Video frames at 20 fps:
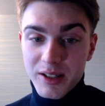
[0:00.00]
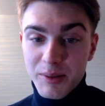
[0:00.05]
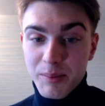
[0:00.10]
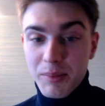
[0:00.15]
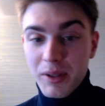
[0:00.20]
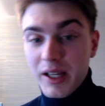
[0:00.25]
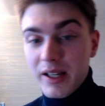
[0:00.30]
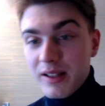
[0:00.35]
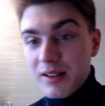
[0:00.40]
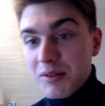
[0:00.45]

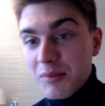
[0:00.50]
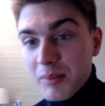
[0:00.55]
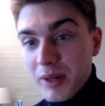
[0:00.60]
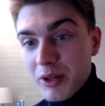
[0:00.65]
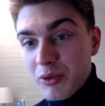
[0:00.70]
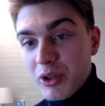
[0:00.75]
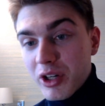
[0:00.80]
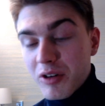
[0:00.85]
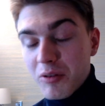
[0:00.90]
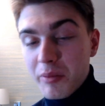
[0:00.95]
played my
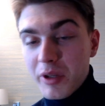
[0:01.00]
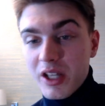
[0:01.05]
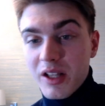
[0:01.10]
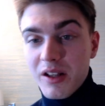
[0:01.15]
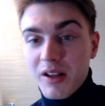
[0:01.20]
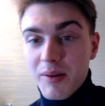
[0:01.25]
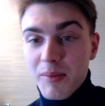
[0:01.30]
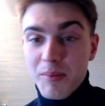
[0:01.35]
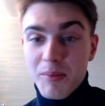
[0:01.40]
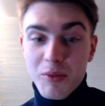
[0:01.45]

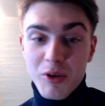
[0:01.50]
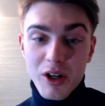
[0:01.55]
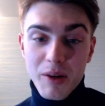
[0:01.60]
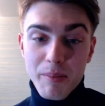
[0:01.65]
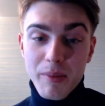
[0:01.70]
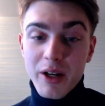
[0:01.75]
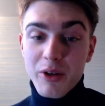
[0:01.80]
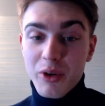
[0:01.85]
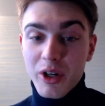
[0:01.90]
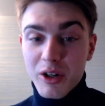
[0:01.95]

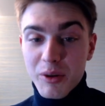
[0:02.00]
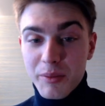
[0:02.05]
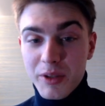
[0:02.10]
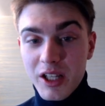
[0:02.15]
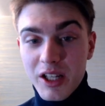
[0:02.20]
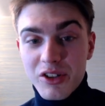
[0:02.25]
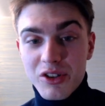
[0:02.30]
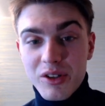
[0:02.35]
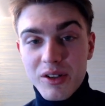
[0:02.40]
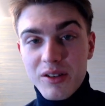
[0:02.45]

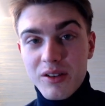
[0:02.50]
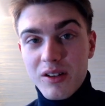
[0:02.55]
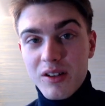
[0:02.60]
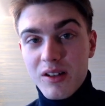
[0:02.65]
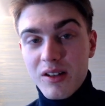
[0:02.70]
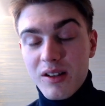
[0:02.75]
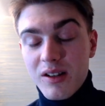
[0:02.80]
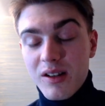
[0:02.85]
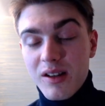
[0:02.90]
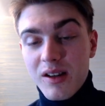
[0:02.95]
recommendation
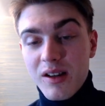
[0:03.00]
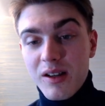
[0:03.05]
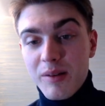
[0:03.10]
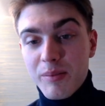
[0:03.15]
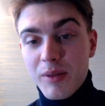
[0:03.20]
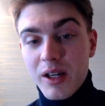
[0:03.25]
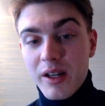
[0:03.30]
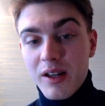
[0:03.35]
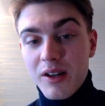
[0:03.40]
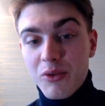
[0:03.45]
in
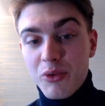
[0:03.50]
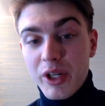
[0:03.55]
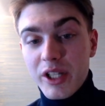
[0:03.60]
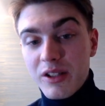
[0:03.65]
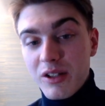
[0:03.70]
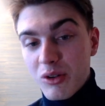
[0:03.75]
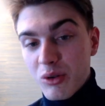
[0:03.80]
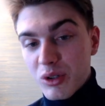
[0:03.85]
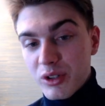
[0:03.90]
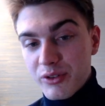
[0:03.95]
my
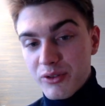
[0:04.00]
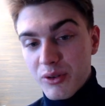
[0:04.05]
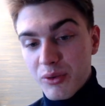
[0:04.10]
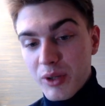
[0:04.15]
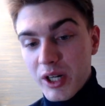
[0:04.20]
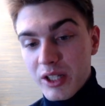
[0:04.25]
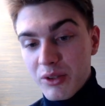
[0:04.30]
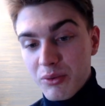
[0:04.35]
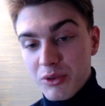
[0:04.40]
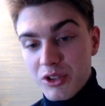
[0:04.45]
Reti course for
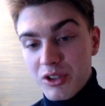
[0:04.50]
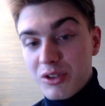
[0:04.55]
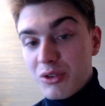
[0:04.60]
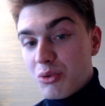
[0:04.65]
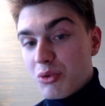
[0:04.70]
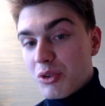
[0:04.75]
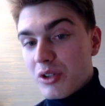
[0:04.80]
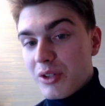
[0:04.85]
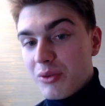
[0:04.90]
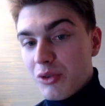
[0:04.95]
white, which is
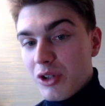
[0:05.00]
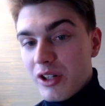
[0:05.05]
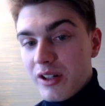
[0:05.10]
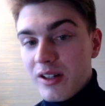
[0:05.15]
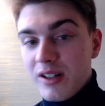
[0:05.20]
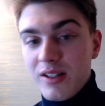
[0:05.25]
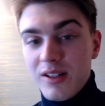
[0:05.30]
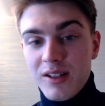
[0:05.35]
Rook e1.